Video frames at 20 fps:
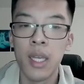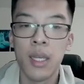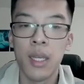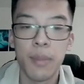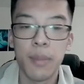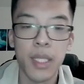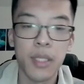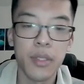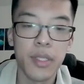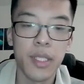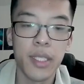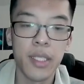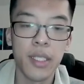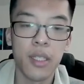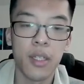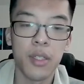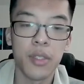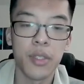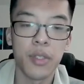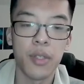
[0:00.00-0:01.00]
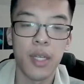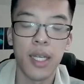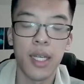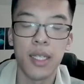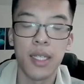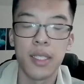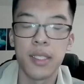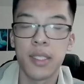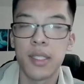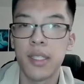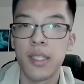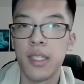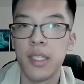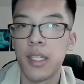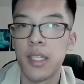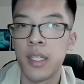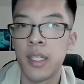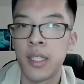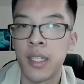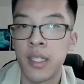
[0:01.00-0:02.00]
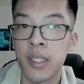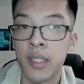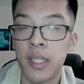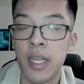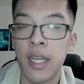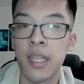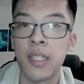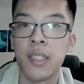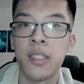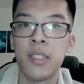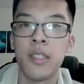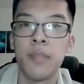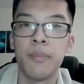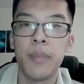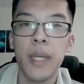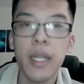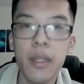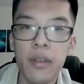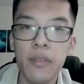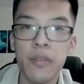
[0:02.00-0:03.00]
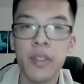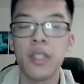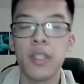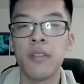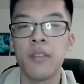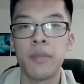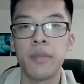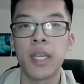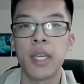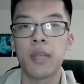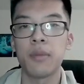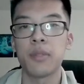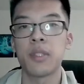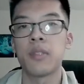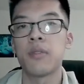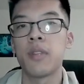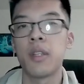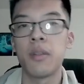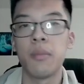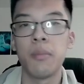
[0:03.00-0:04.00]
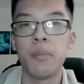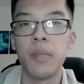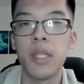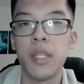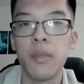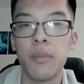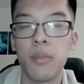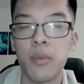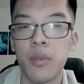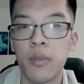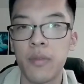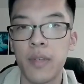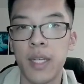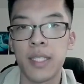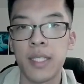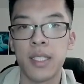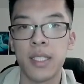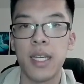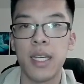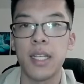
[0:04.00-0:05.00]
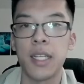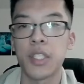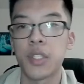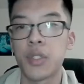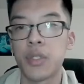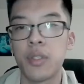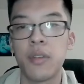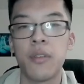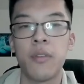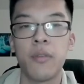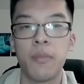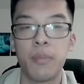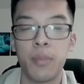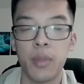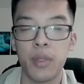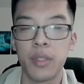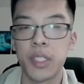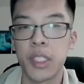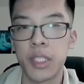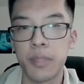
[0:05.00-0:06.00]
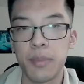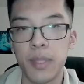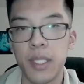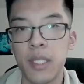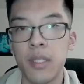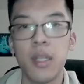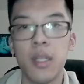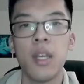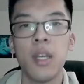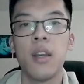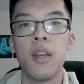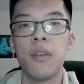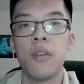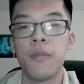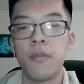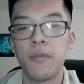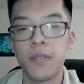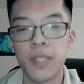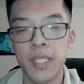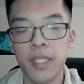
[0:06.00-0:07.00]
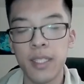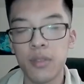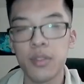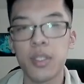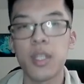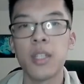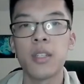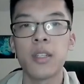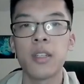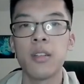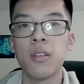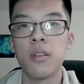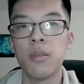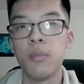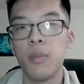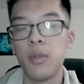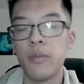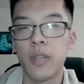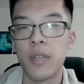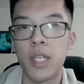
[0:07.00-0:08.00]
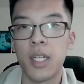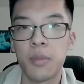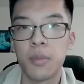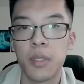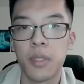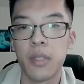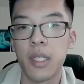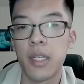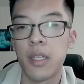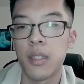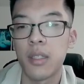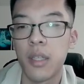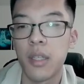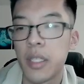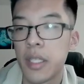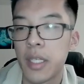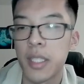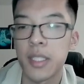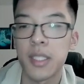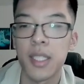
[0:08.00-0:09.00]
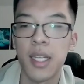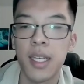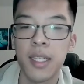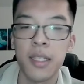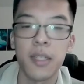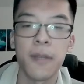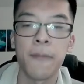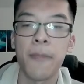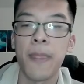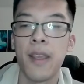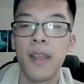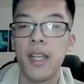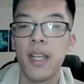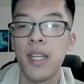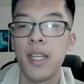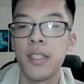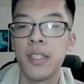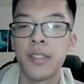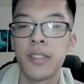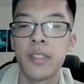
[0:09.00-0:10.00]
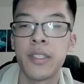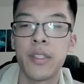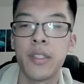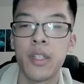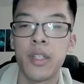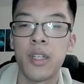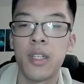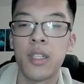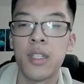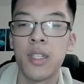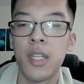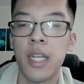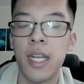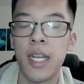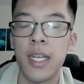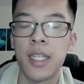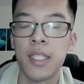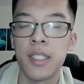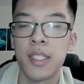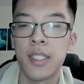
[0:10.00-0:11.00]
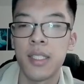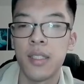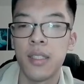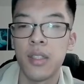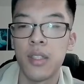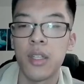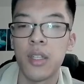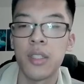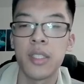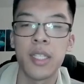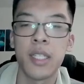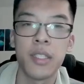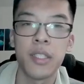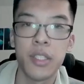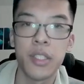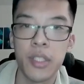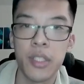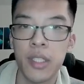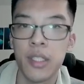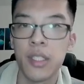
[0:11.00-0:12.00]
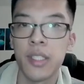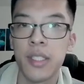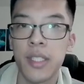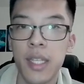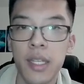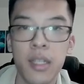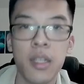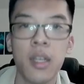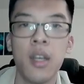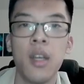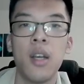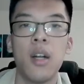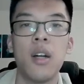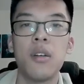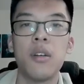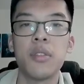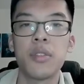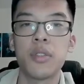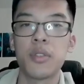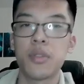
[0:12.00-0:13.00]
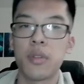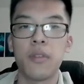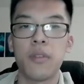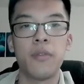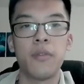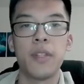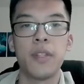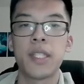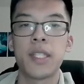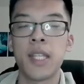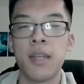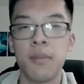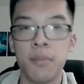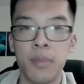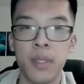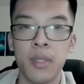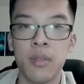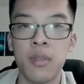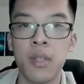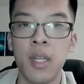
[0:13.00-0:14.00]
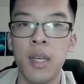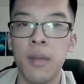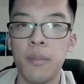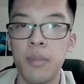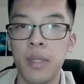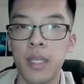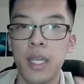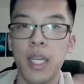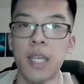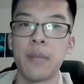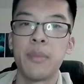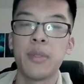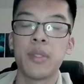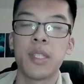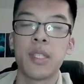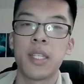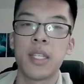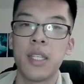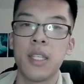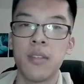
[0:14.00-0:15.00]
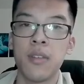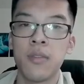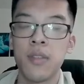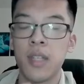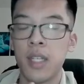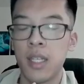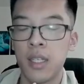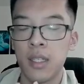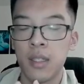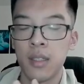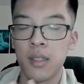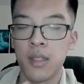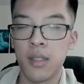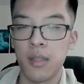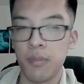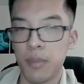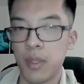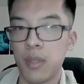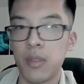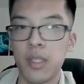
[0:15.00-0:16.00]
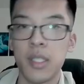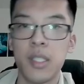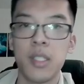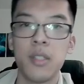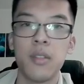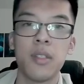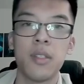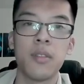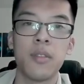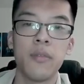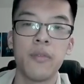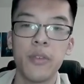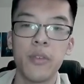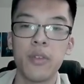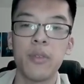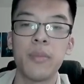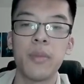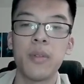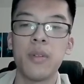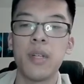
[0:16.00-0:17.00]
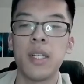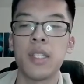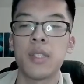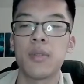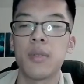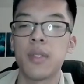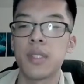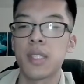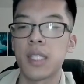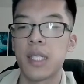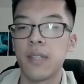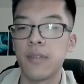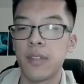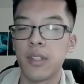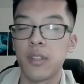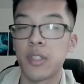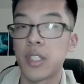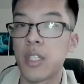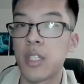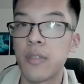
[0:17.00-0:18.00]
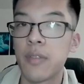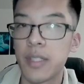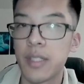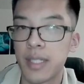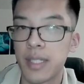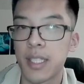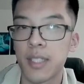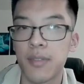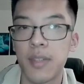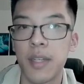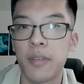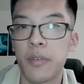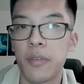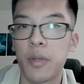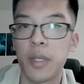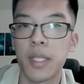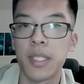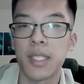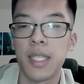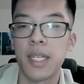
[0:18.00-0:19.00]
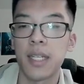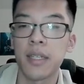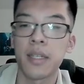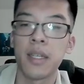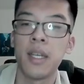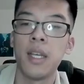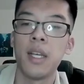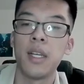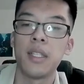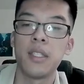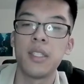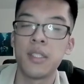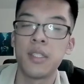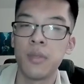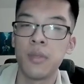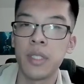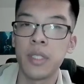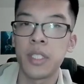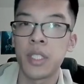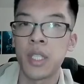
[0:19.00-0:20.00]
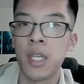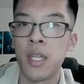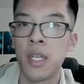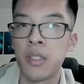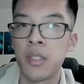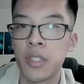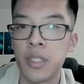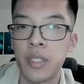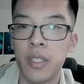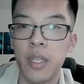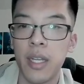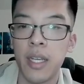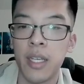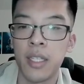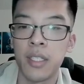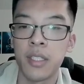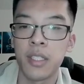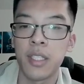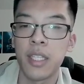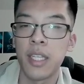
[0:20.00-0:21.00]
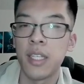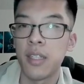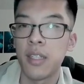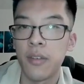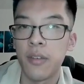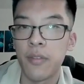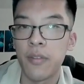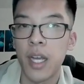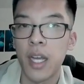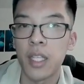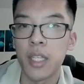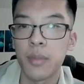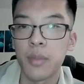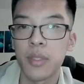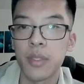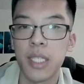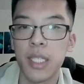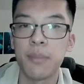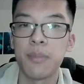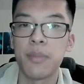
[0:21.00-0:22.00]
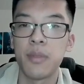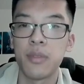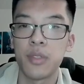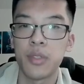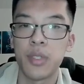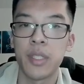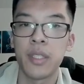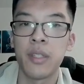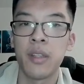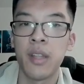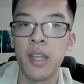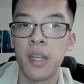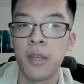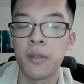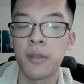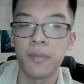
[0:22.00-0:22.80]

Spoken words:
Vandal City also has the an added benefit of being able to run Mini Morph as an extra burst speed single target removal option that a lot of decks lack, and Gnar's addition in this deck also sort of fits that build, being able to give opponent's unit vulnerable, as well as giving yourself a 6/5 quick attack, just to really challenge it and gain a valuable tempo trade there.